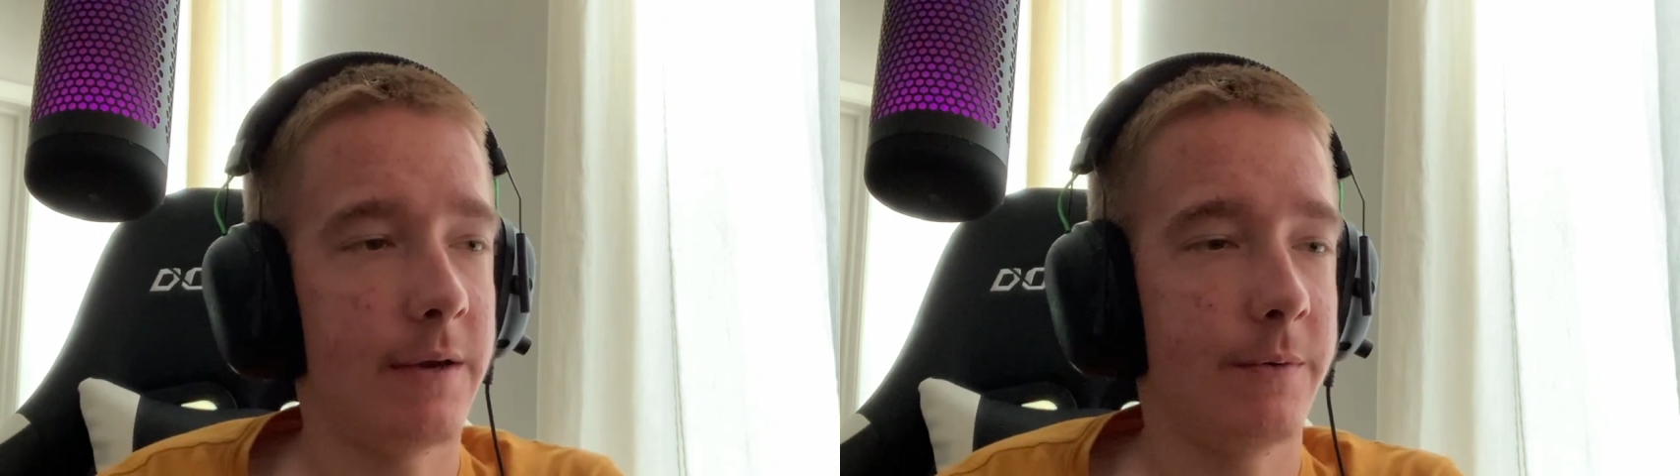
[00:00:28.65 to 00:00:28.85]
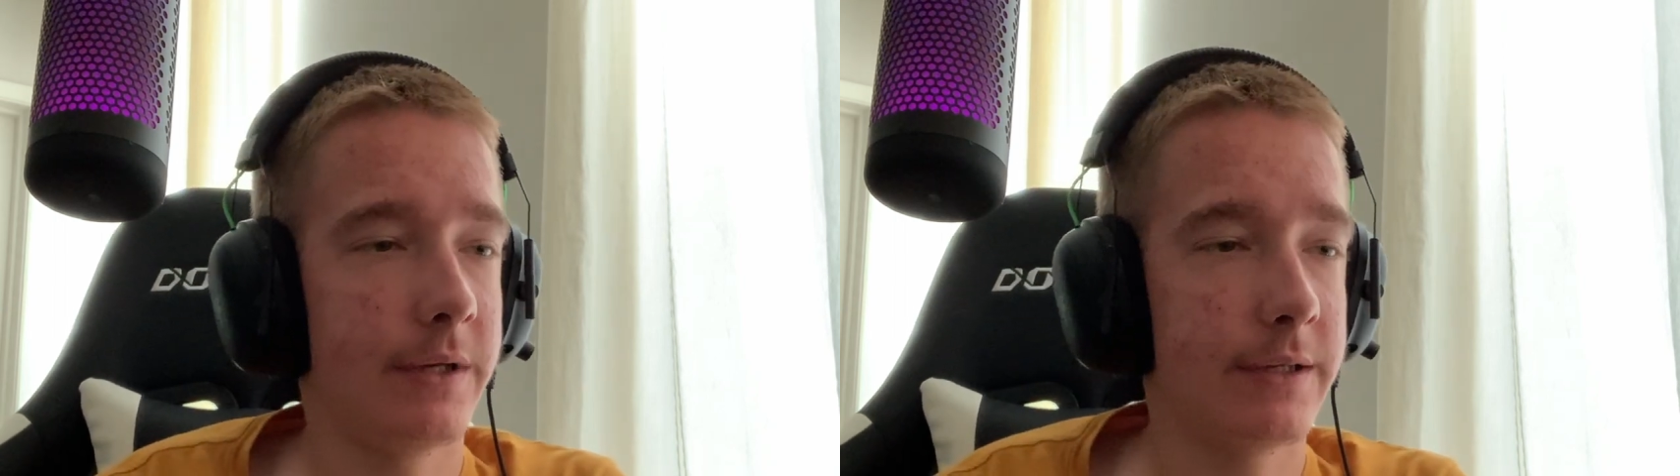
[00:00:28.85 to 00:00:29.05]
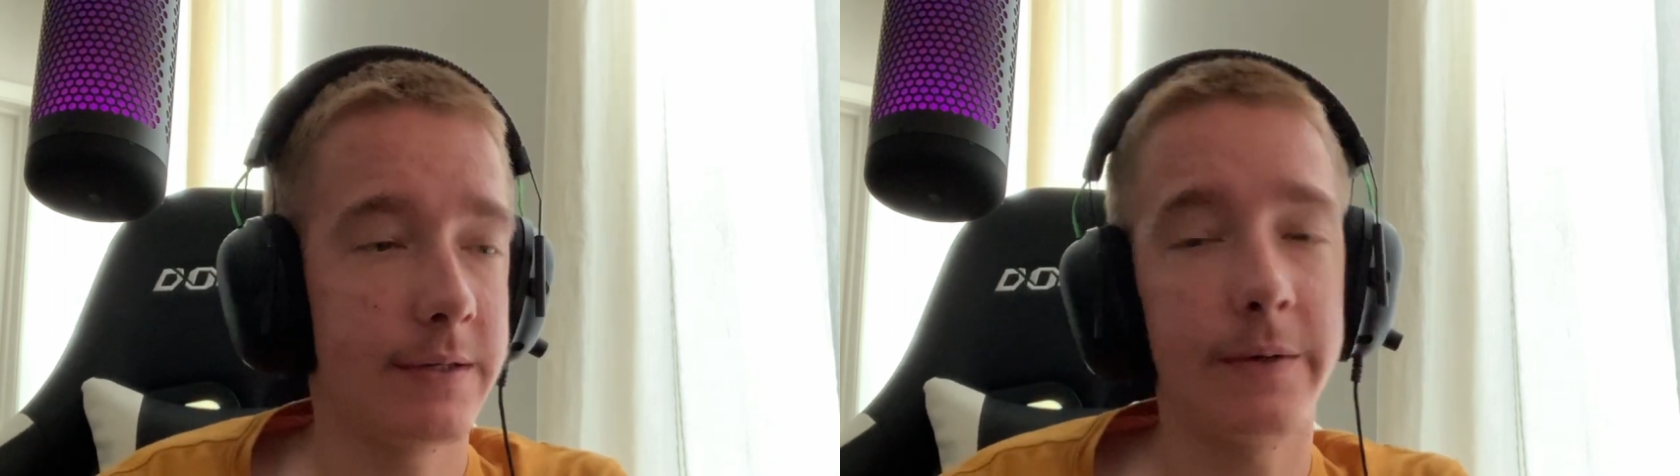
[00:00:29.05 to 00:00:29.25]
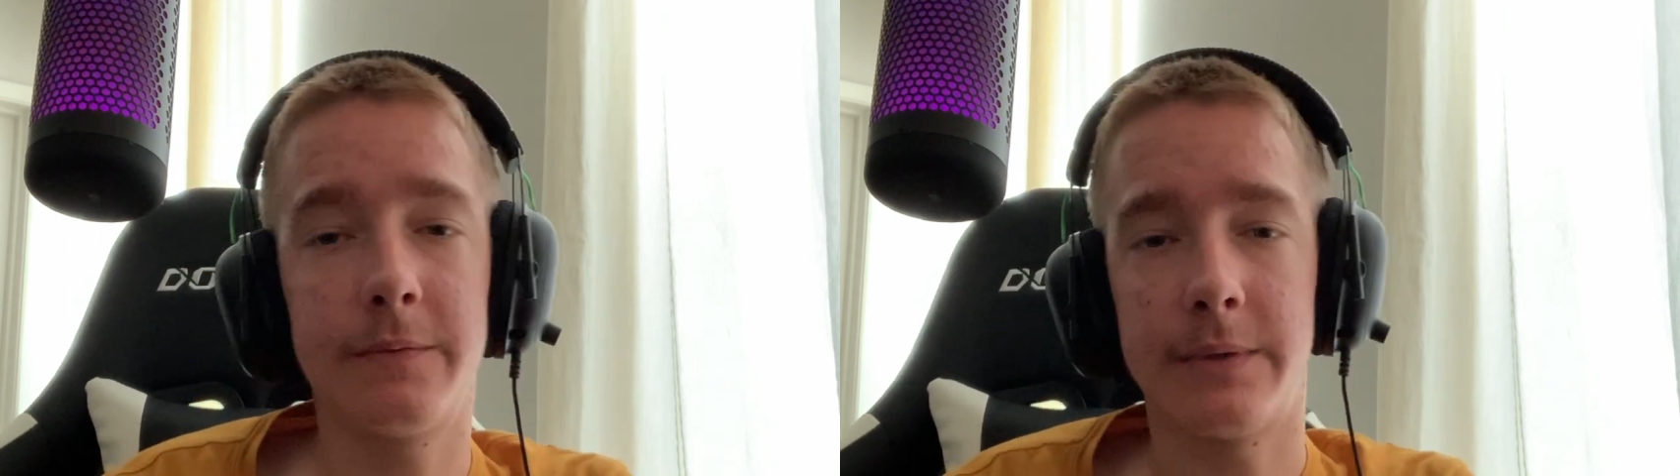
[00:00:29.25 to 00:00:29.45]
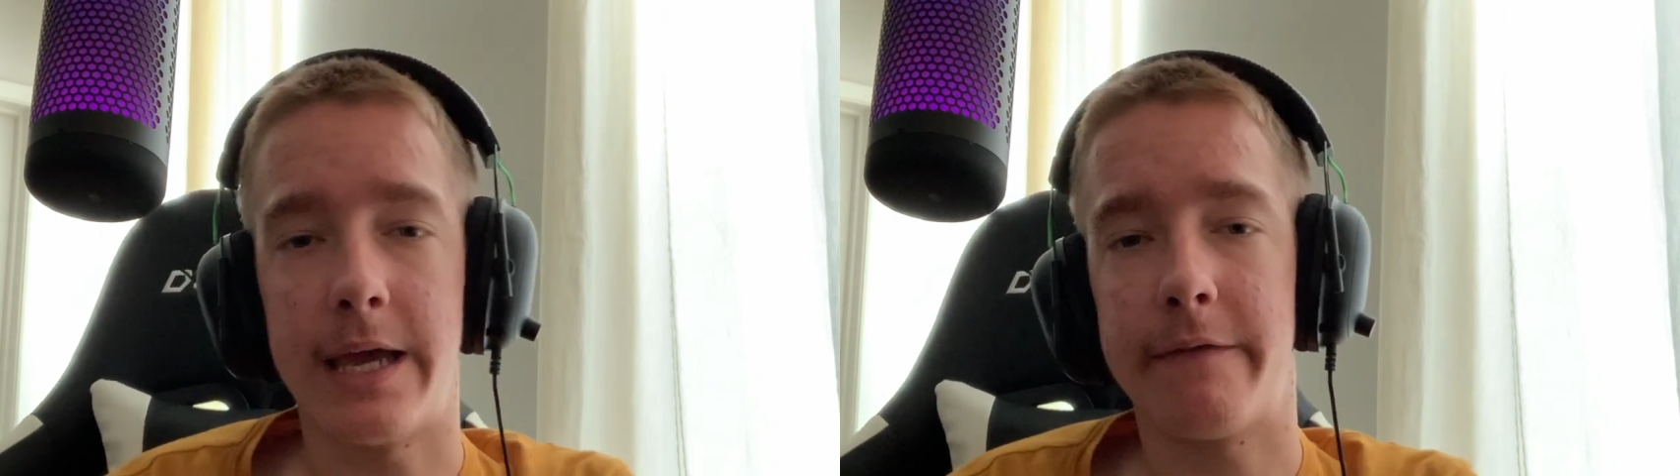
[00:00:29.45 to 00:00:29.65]
I, I really
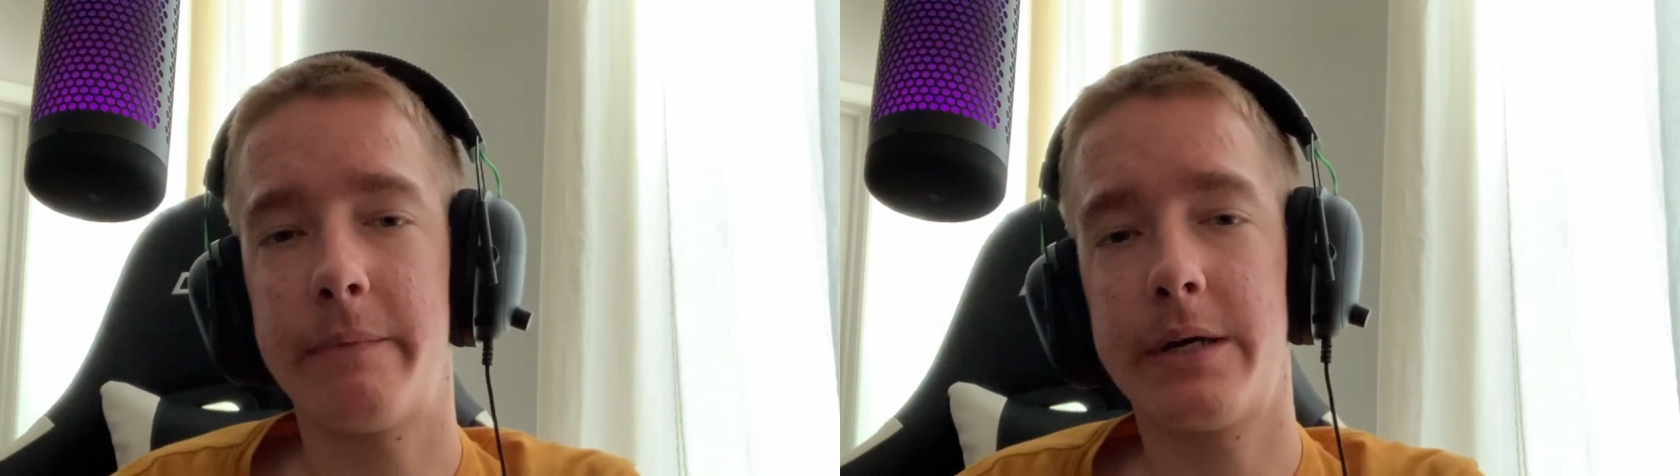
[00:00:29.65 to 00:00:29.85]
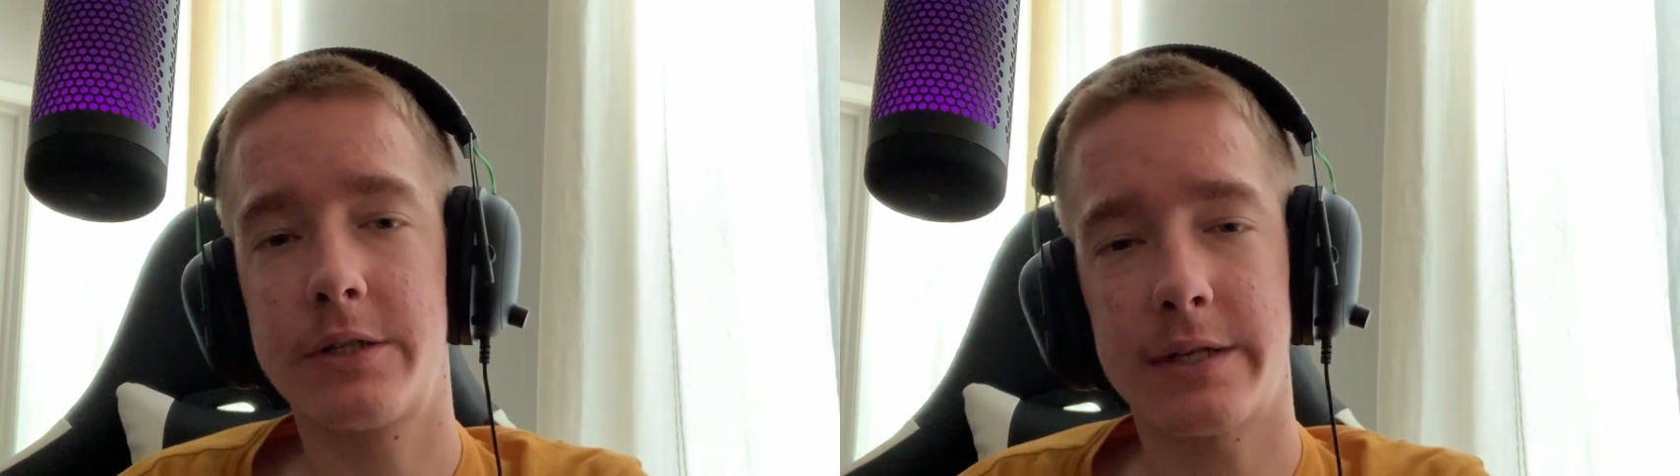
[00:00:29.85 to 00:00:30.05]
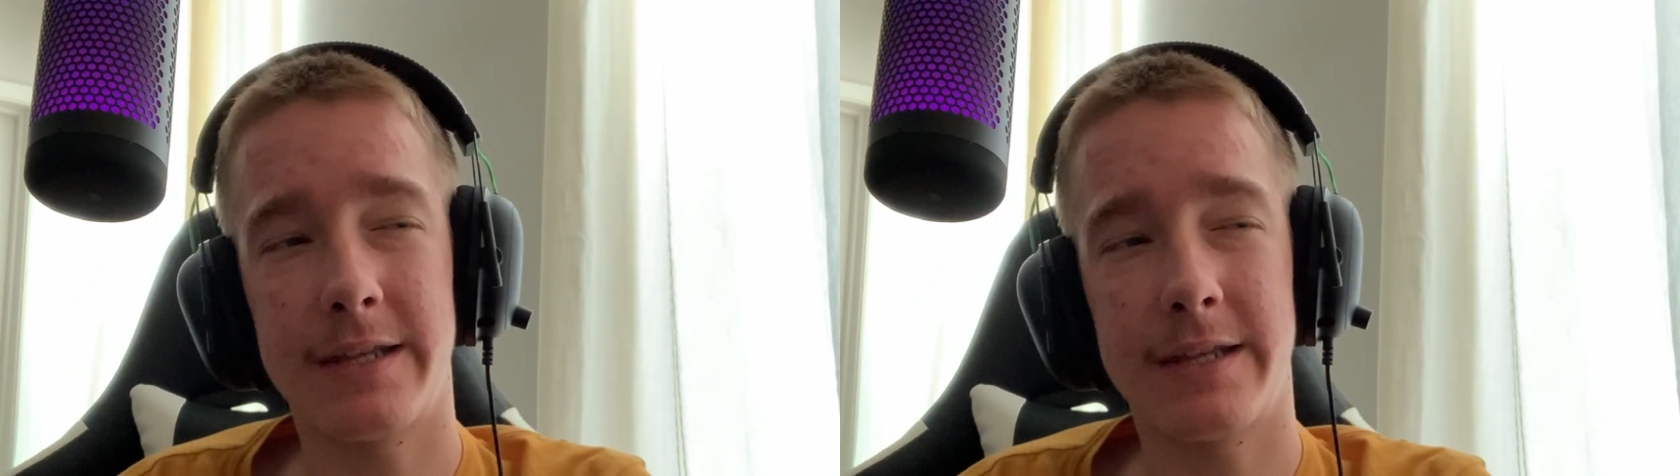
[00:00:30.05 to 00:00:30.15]
don't have much.